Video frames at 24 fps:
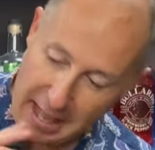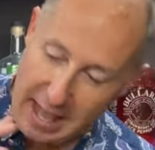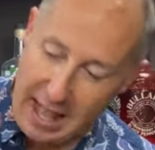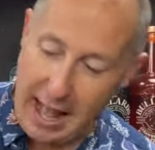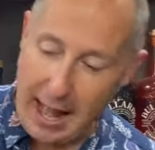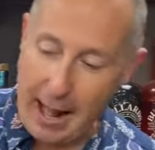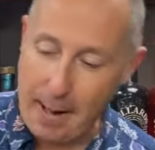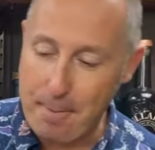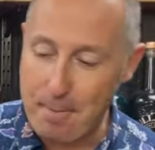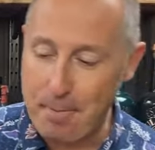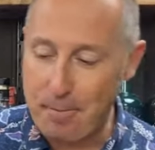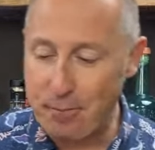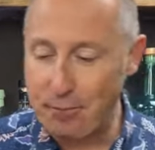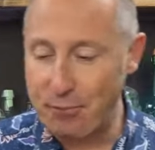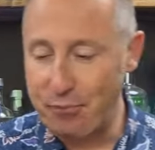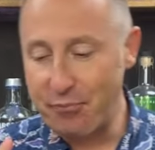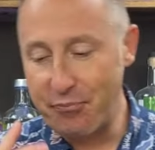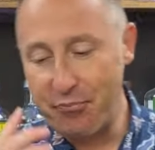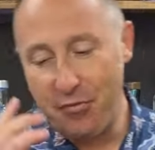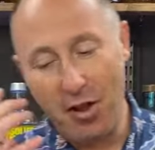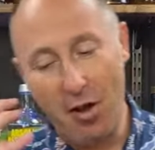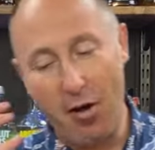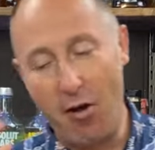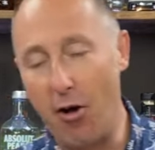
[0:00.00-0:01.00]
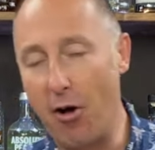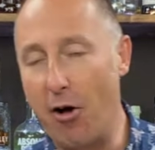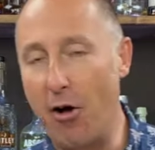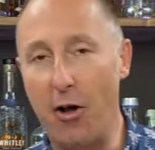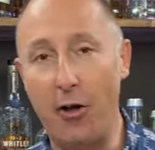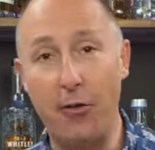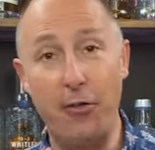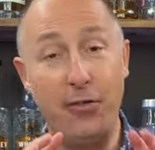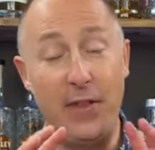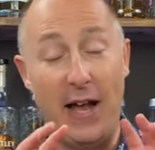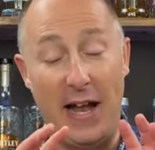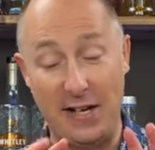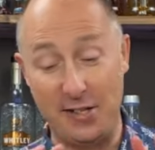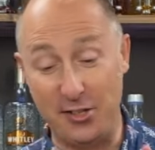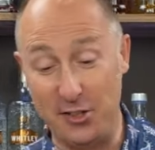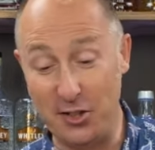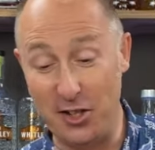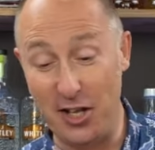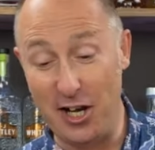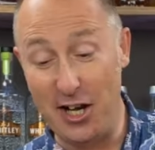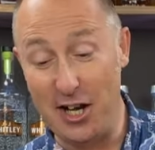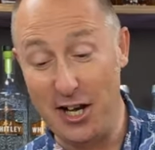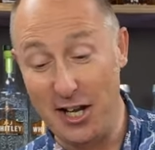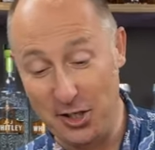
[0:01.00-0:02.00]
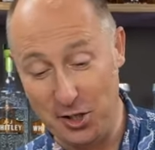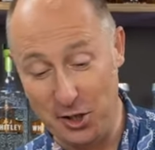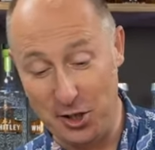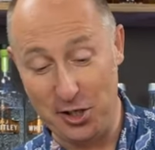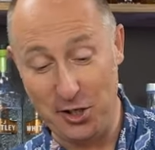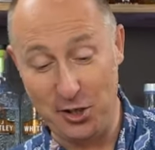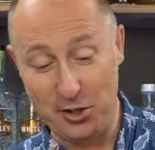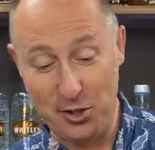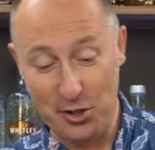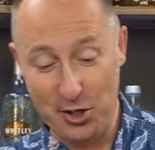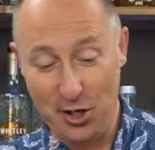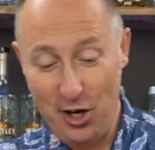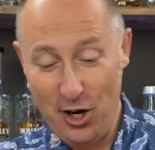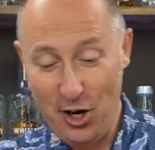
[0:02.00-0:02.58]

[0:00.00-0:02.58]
Um, oh, that is delicious.